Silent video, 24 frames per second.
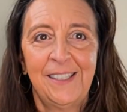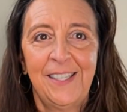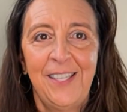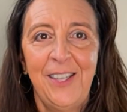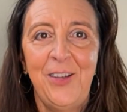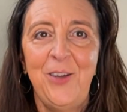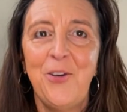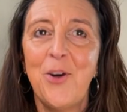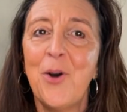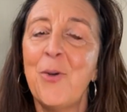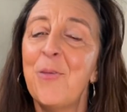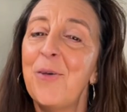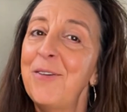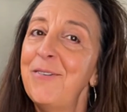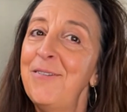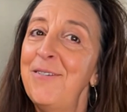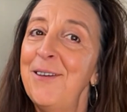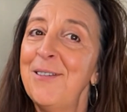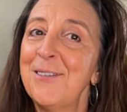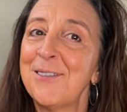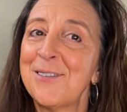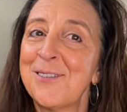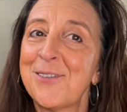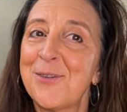My
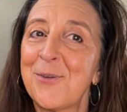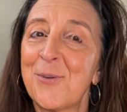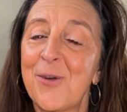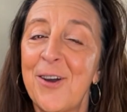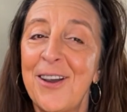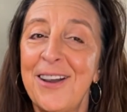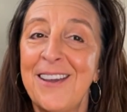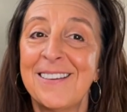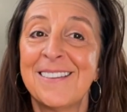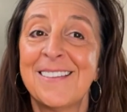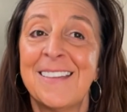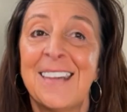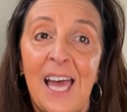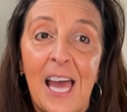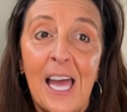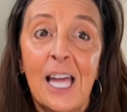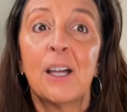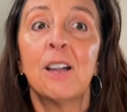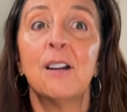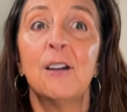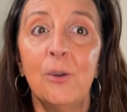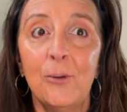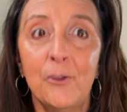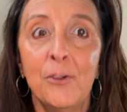favorite story is I
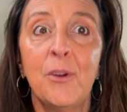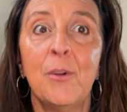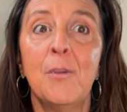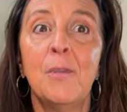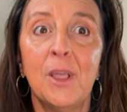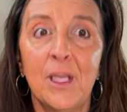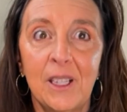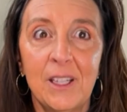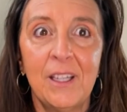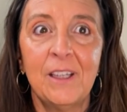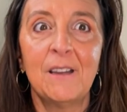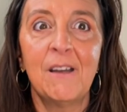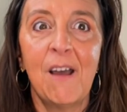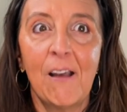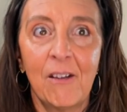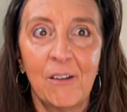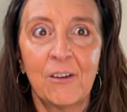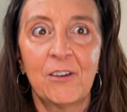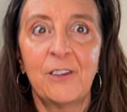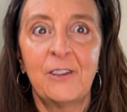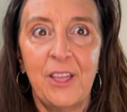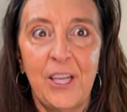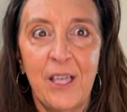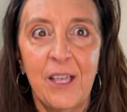closed $1 million
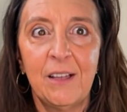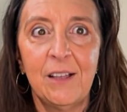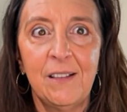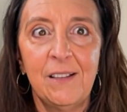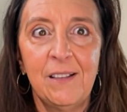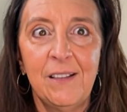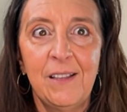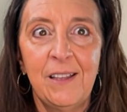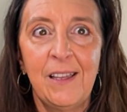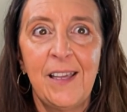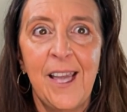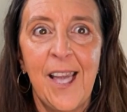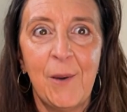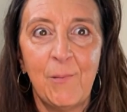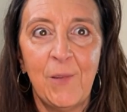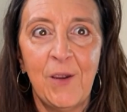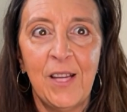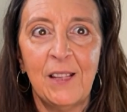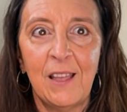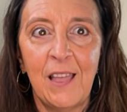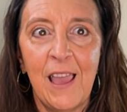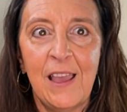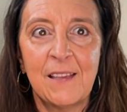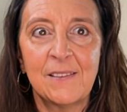sale at my
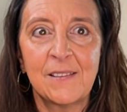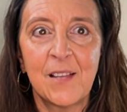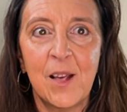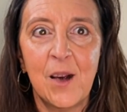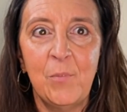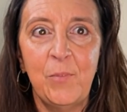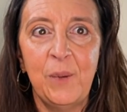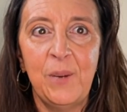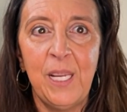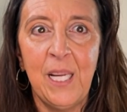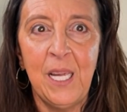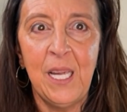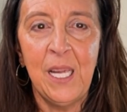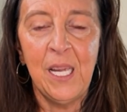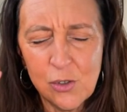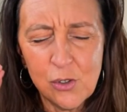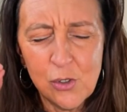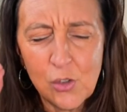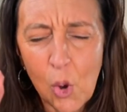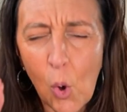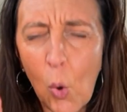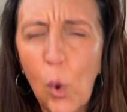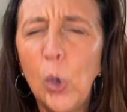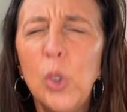last company
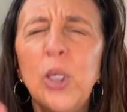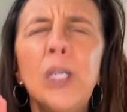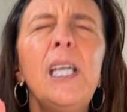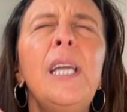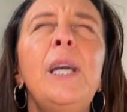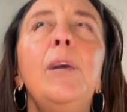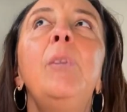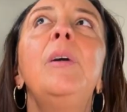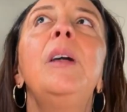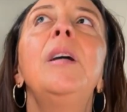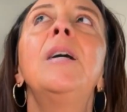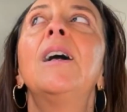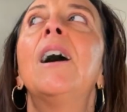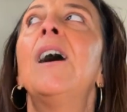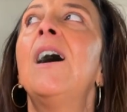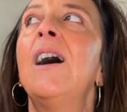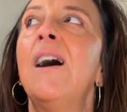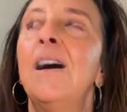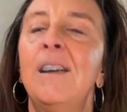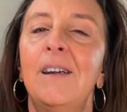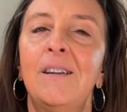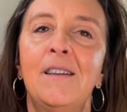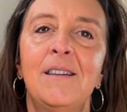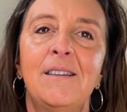solely
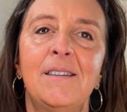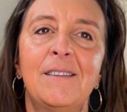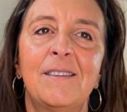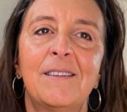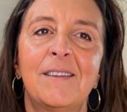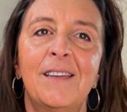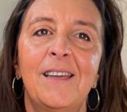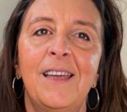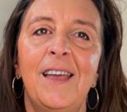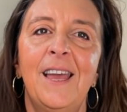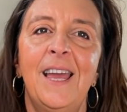because